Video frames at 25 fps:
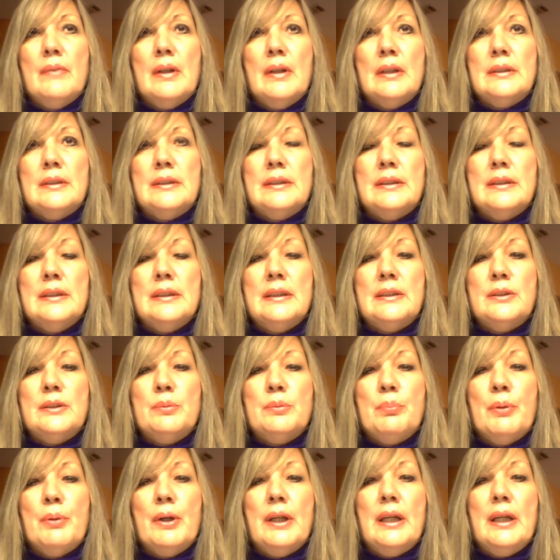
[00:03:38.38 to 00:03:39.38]
it's
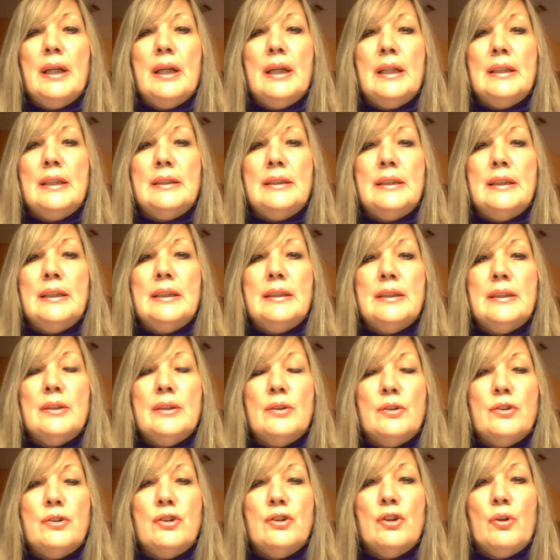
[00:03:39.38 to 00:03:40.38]
pretty easy
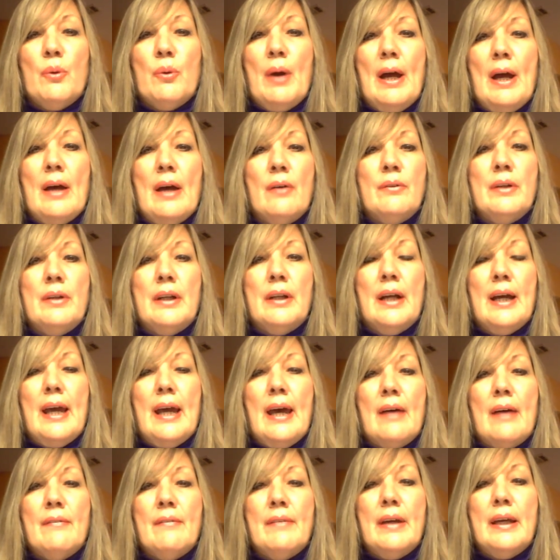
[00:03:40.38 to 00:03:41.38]
to ground, and I
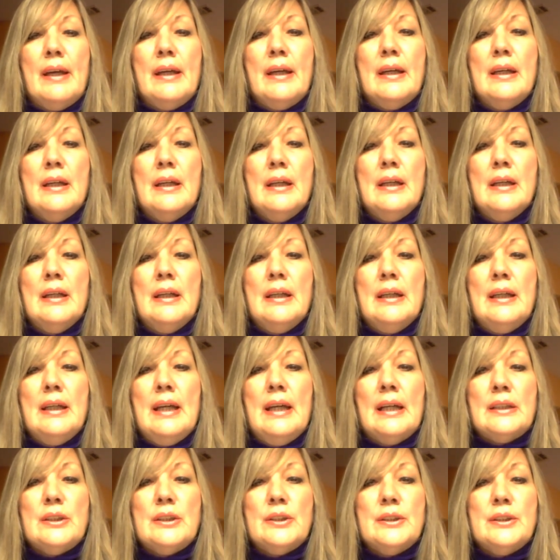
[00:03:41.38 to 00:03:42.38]
have a
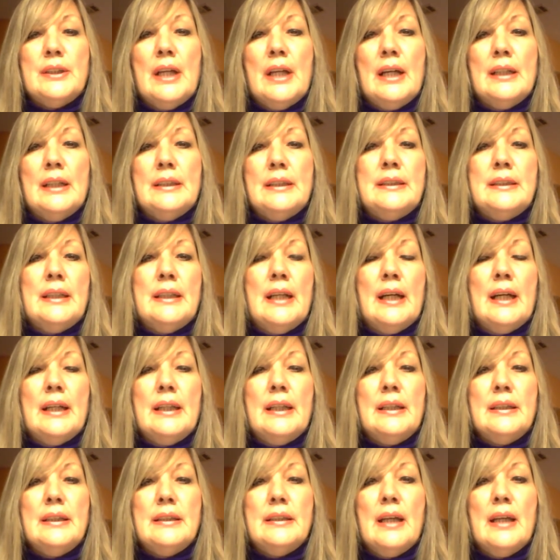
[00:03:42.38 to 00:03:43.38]
exercise that I
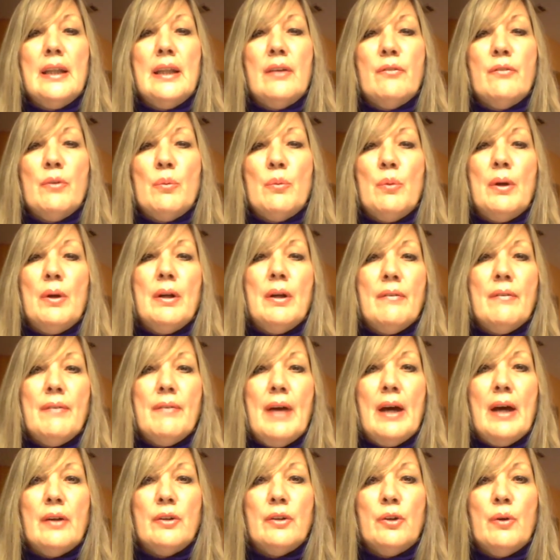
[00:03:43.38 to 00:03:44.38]
can tell everyone of
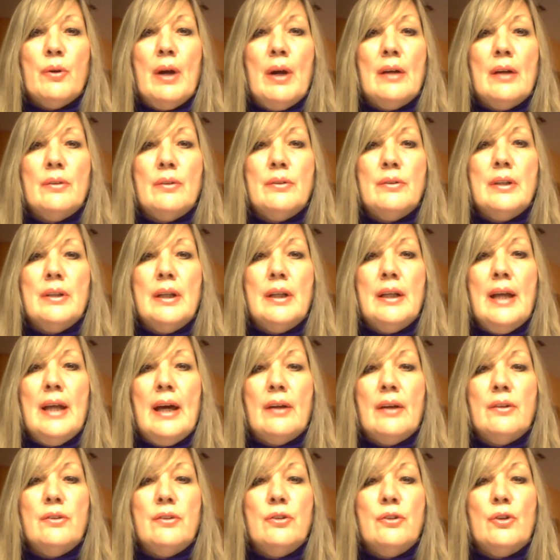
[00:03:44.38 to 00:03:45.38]
how to ground and
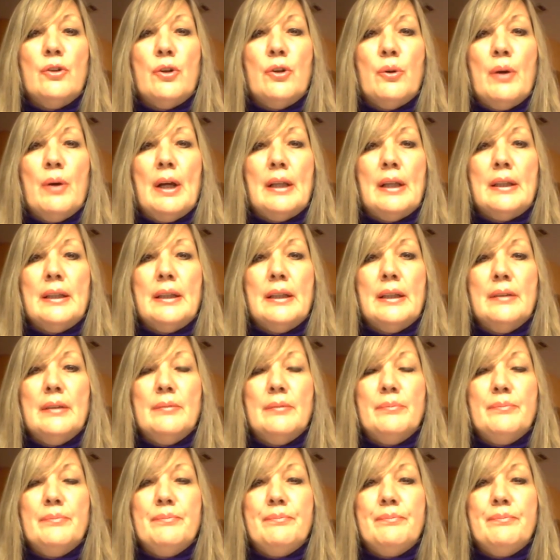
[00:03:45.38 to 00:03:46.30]
how to do it correctly.